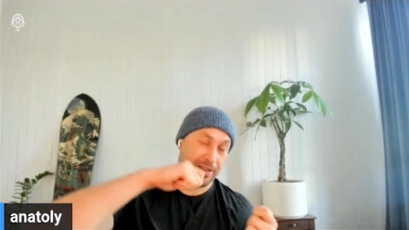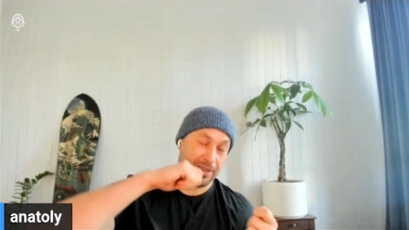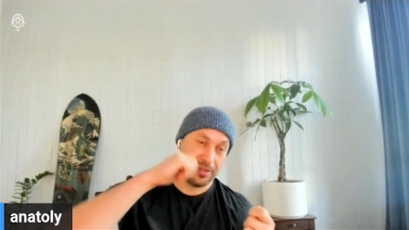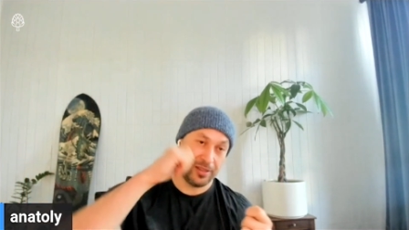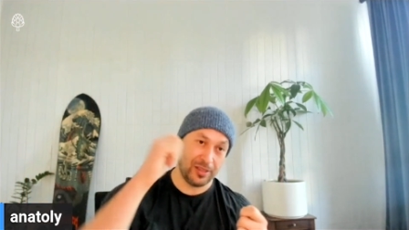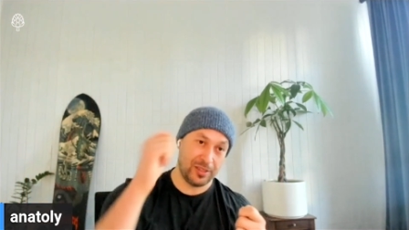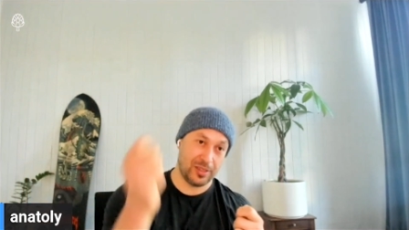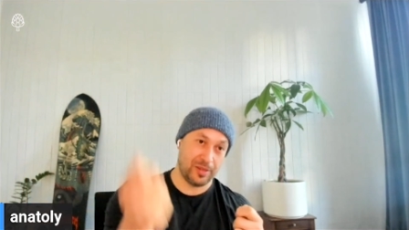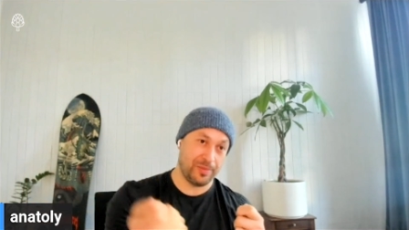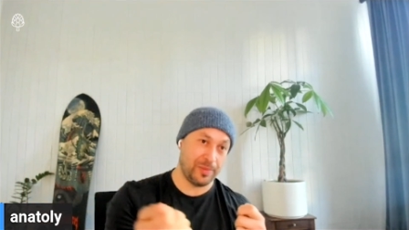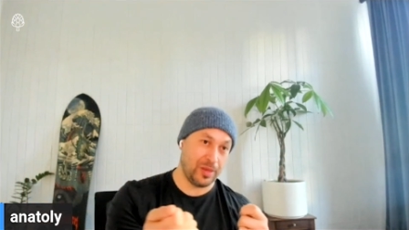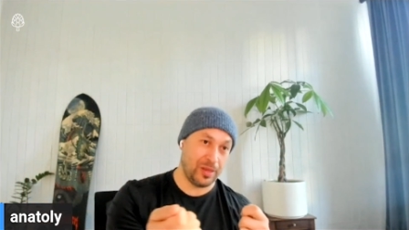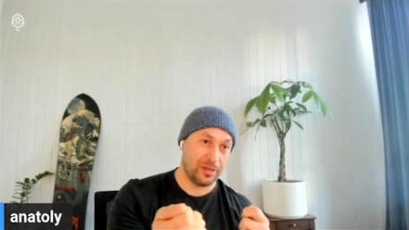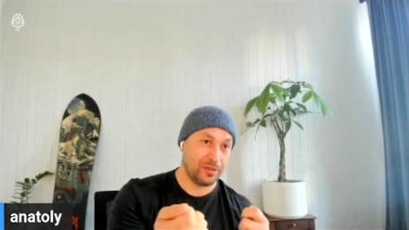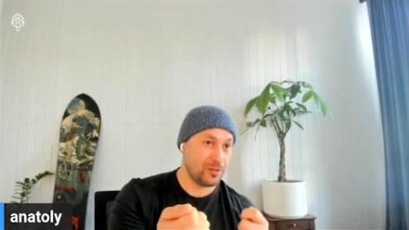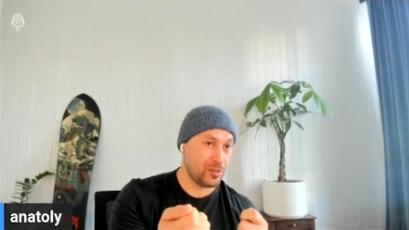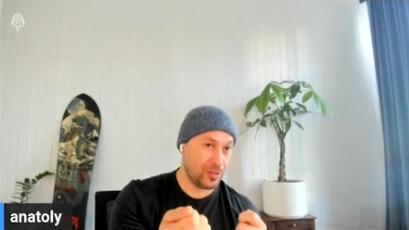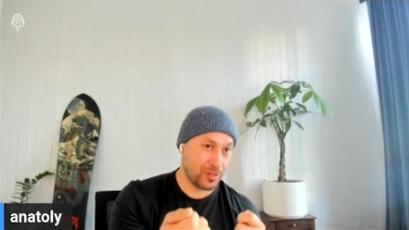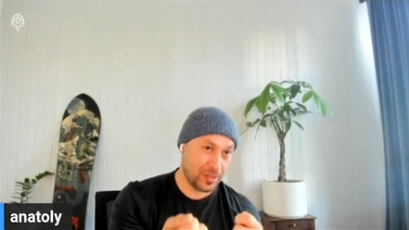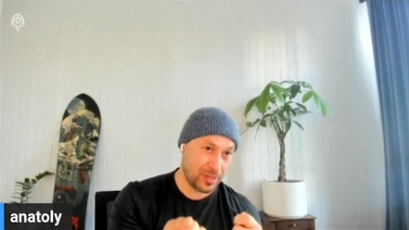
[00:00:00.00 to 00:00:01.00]
they
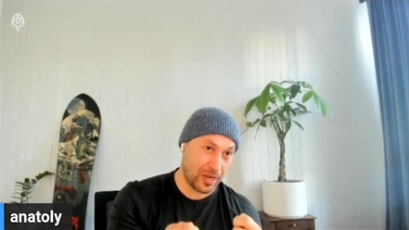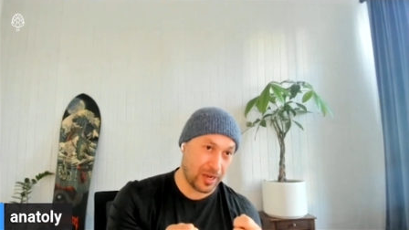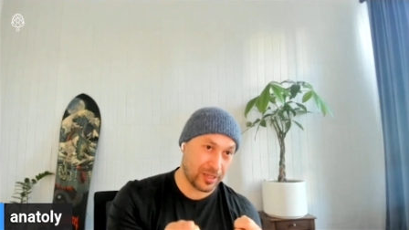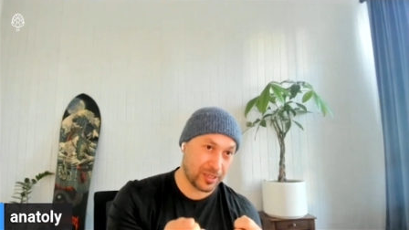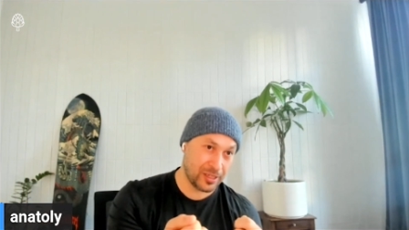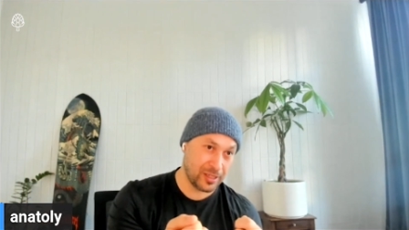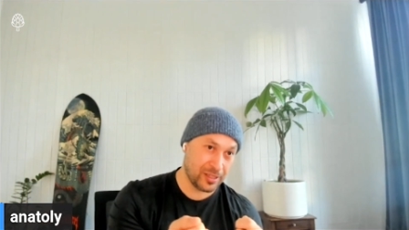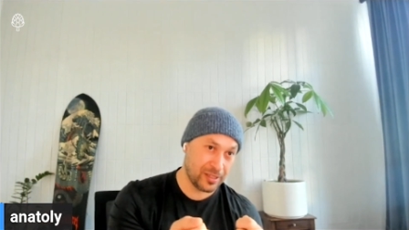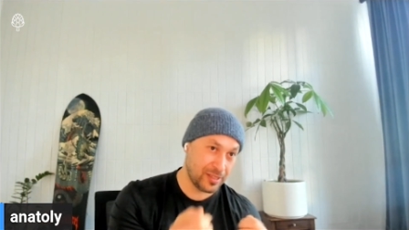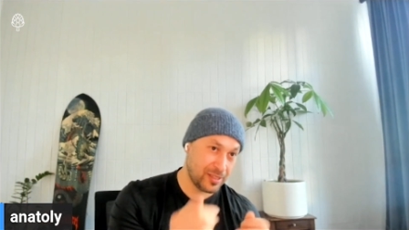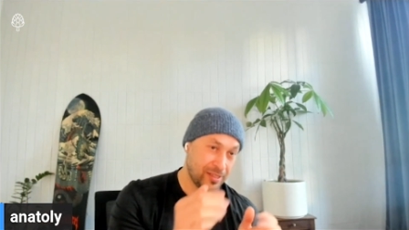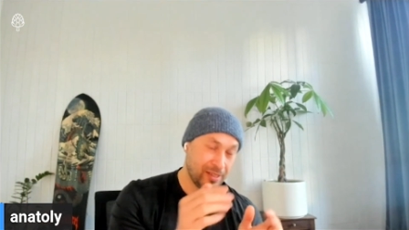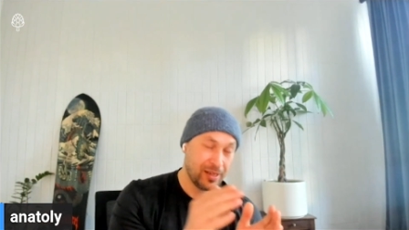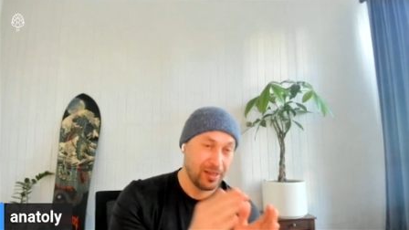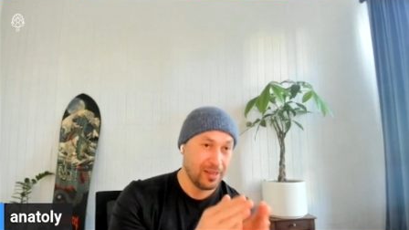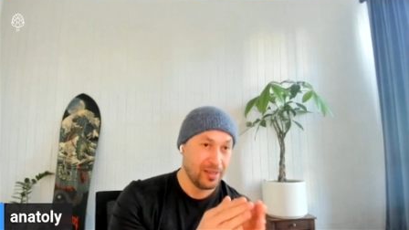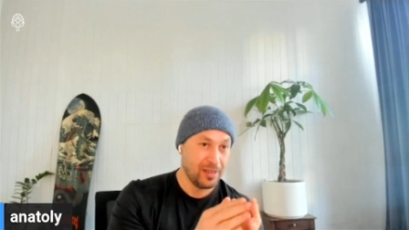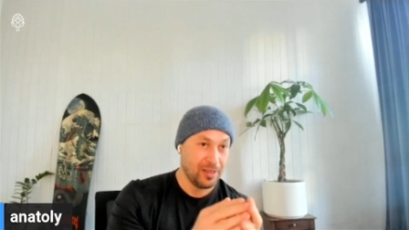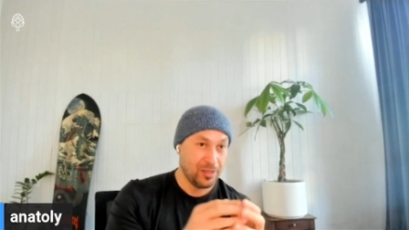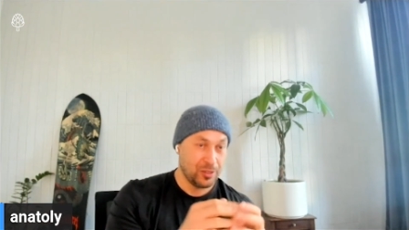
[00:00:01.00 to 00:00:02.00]
submit transactions,
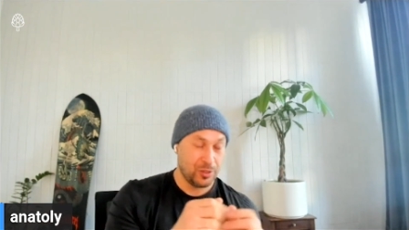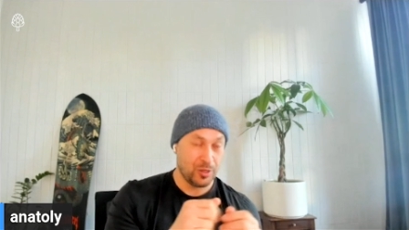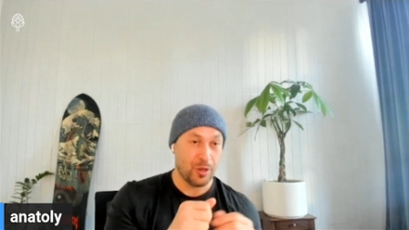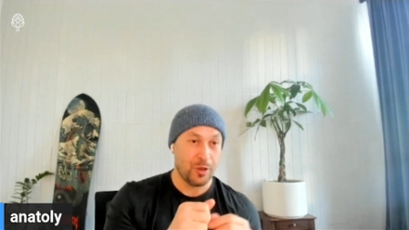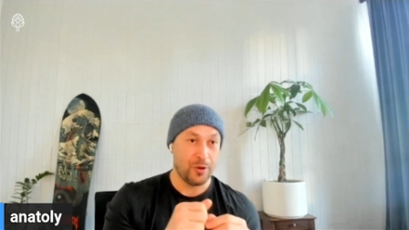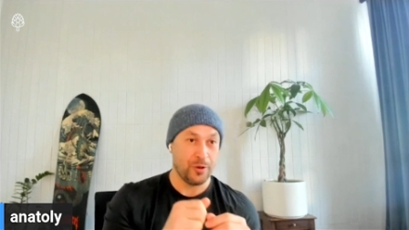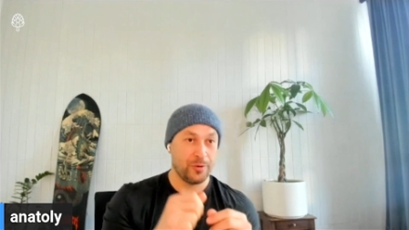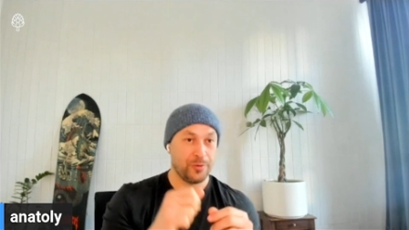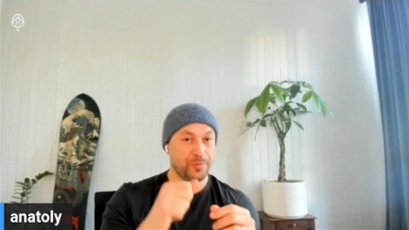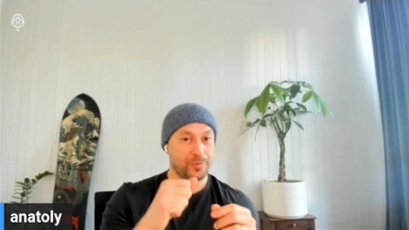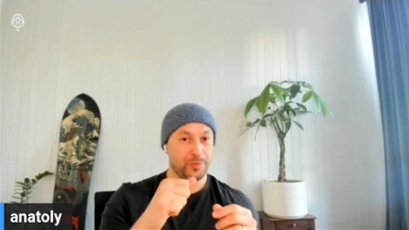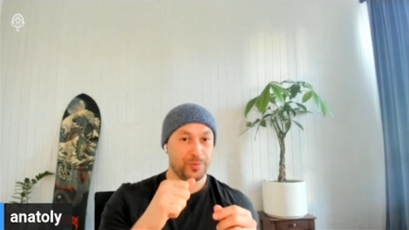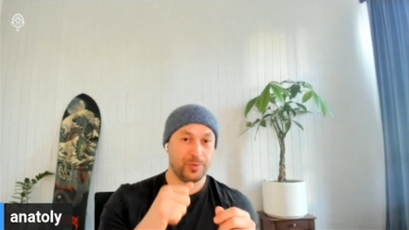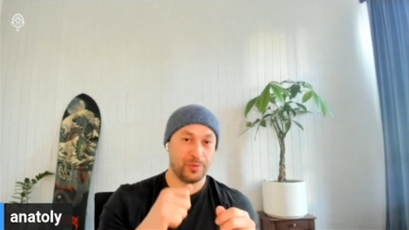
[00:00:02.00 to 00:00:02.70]
so